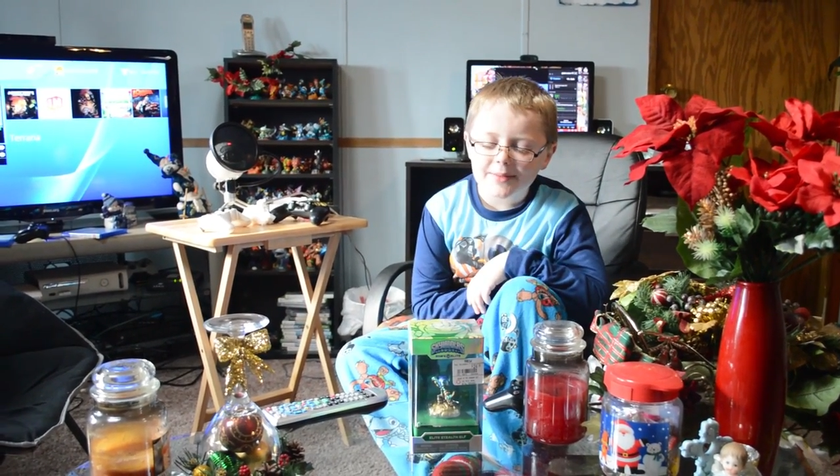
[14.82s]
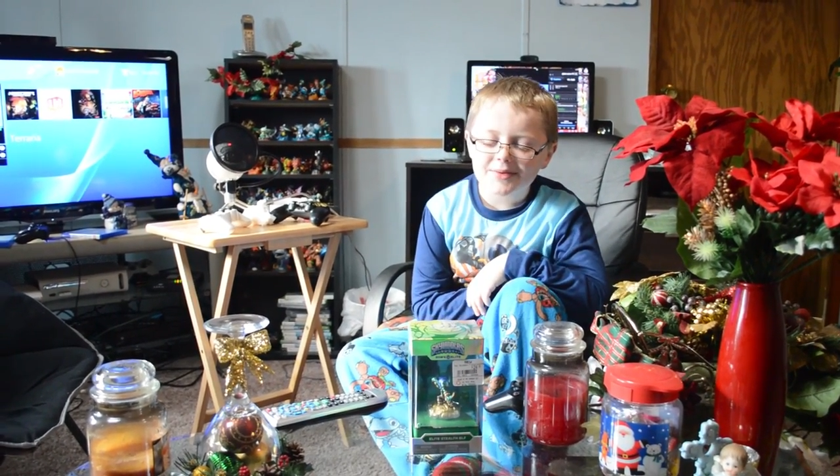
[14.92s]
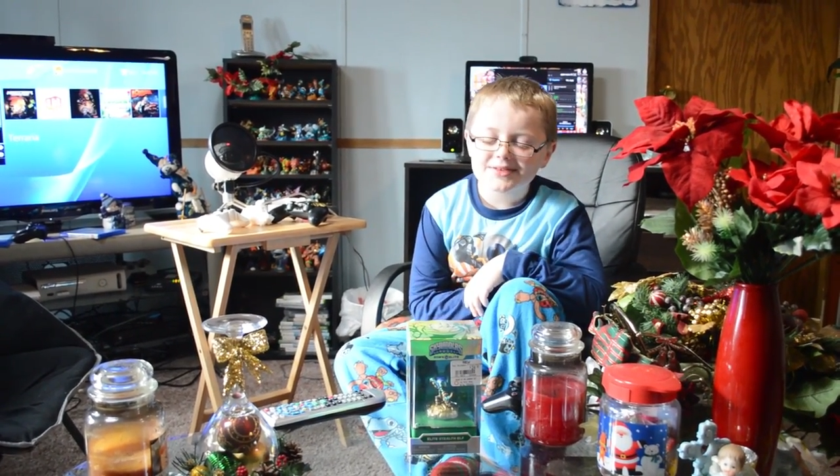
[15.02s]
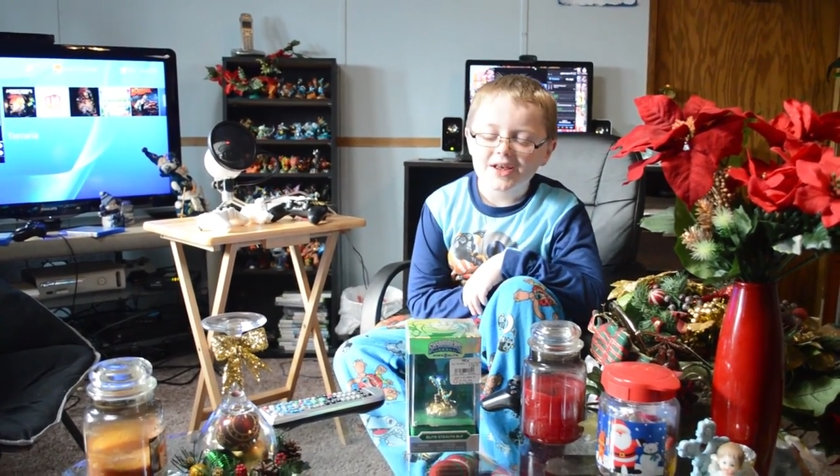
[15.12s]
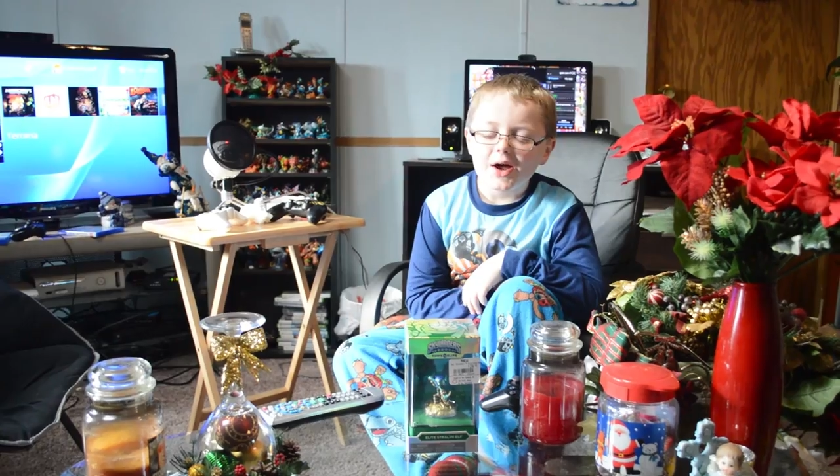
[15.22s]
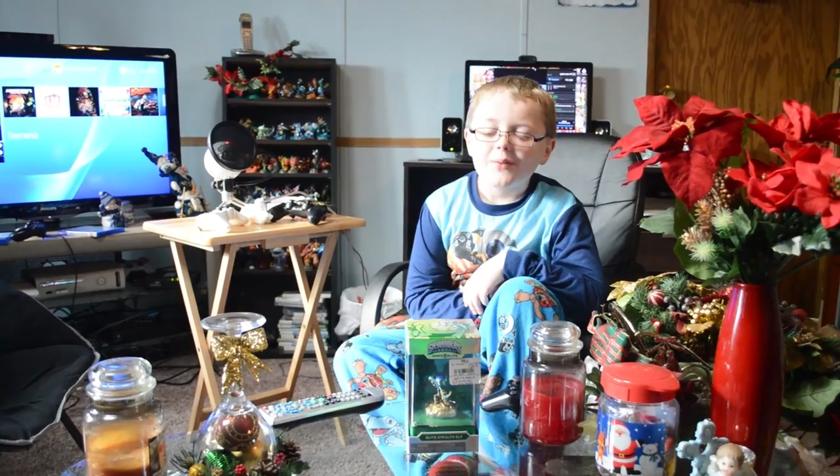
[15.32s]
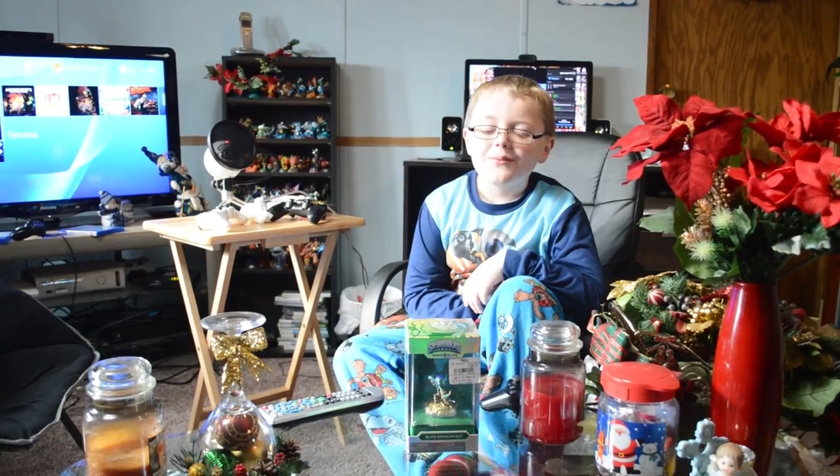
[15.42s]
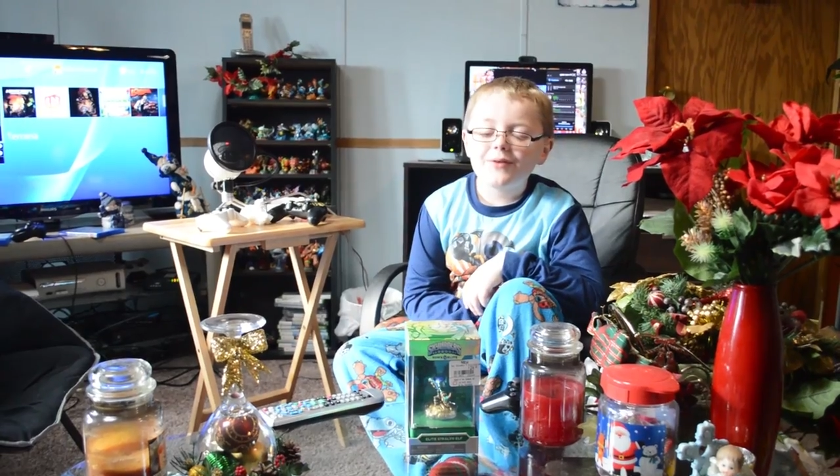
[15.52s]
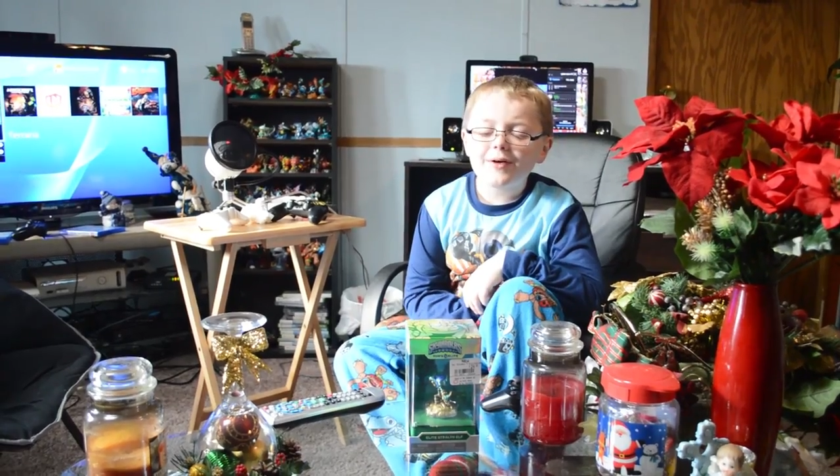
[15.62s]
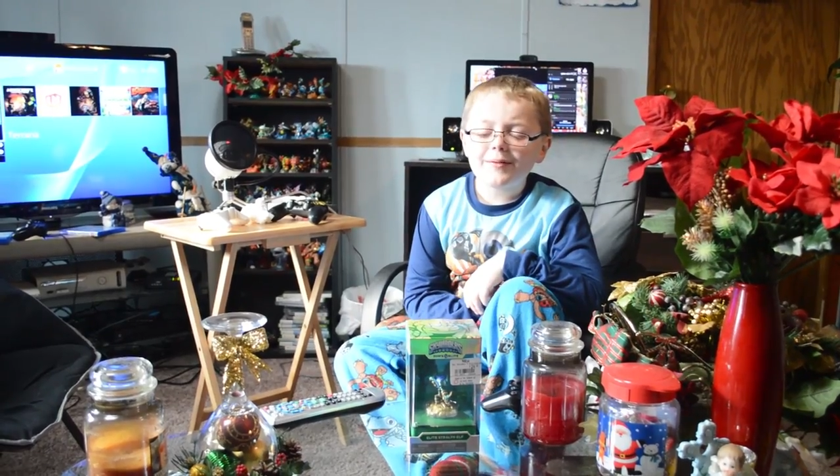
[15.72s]
gamers,
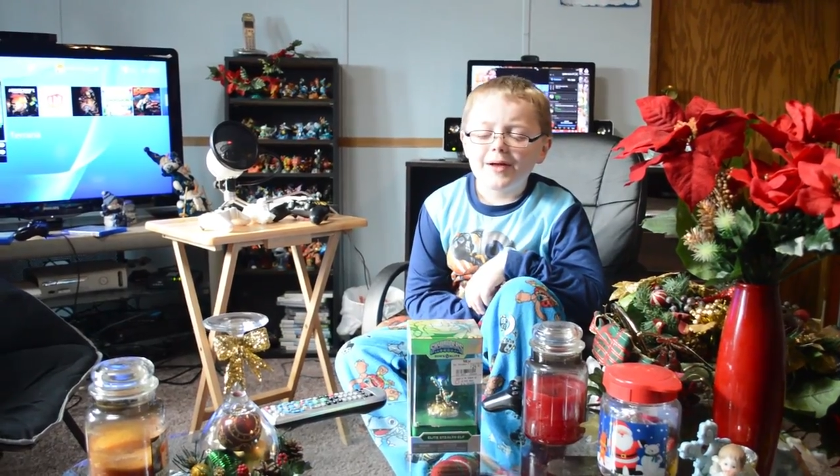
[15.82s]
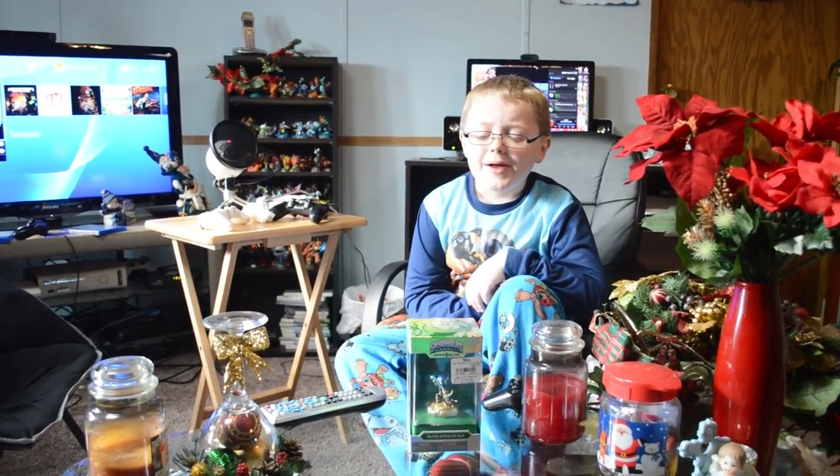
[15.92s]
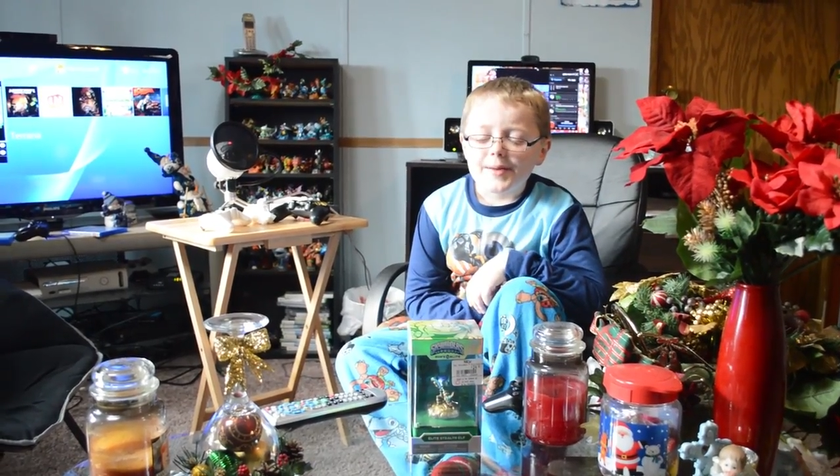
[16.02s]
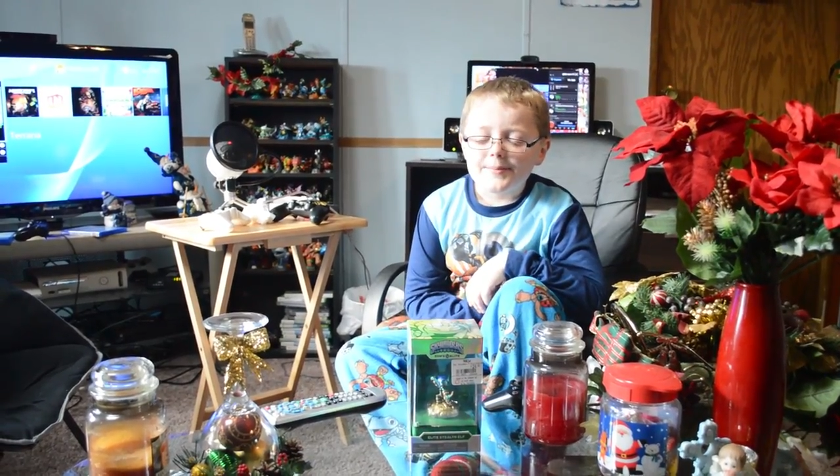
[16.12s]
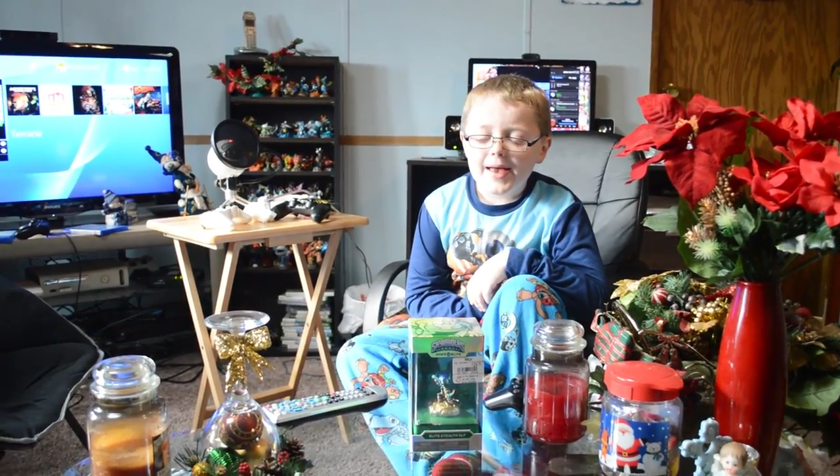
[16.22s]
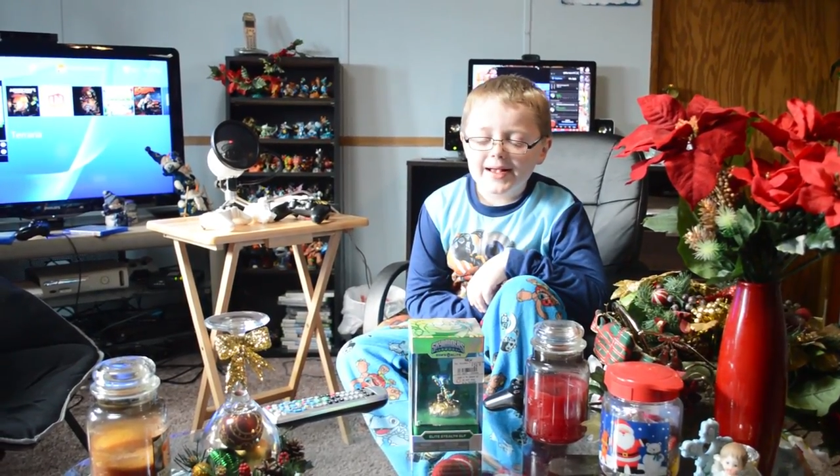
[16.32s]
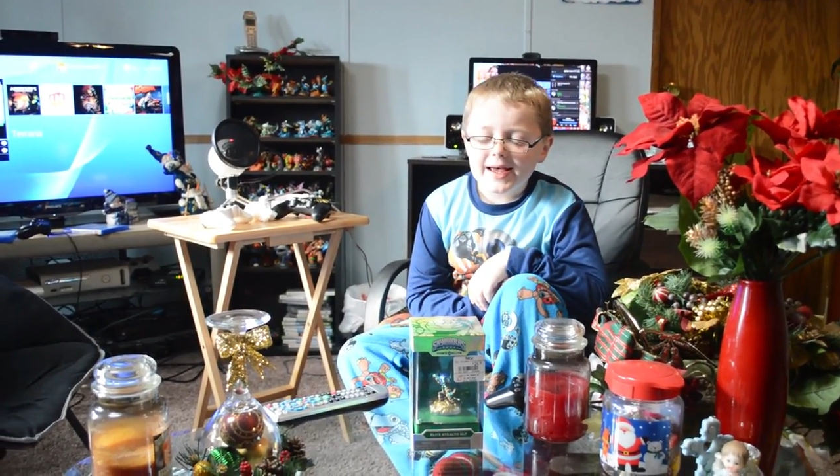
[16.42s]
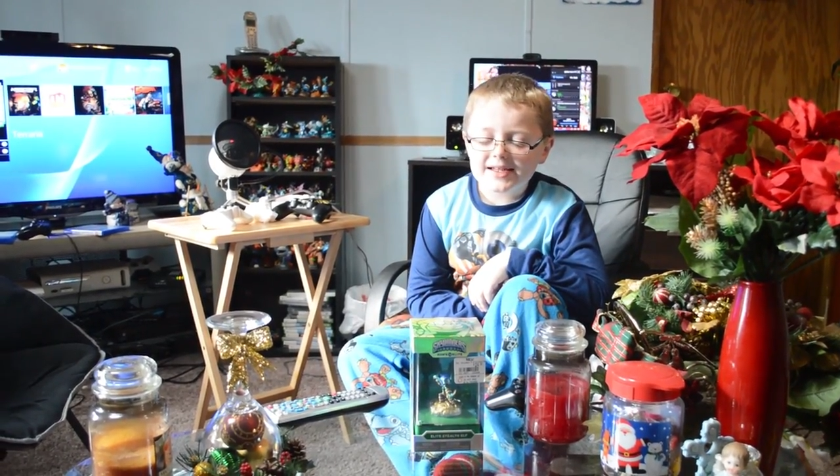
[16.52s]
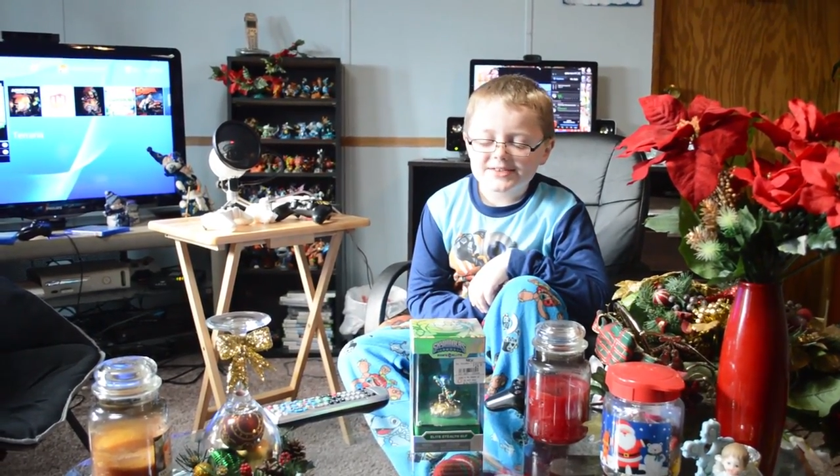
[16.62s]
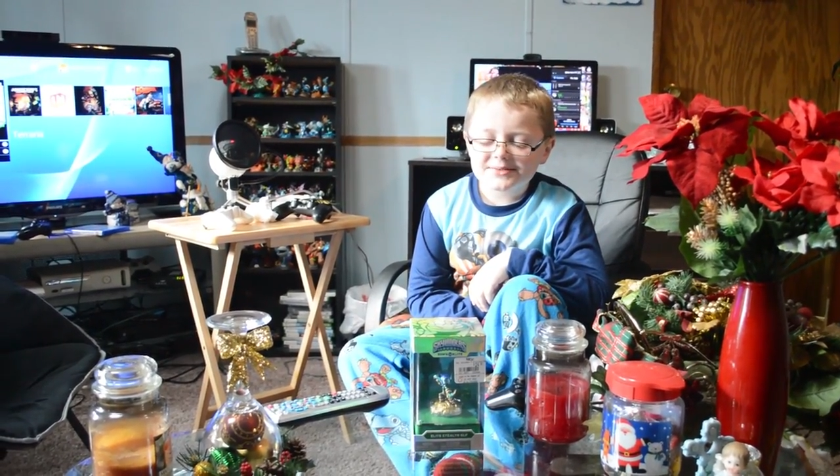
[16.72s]
we're back at